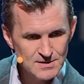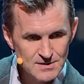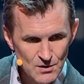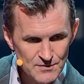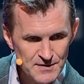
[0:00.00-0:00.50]

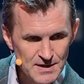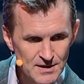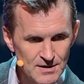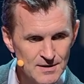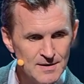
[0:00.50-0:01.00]
don't
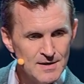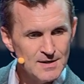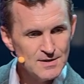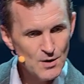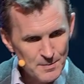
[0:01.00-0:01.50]
fear
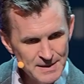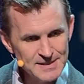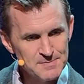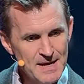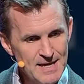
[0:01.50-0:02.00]
or be
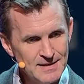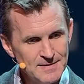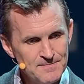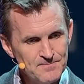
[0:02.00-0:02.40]
dismayed.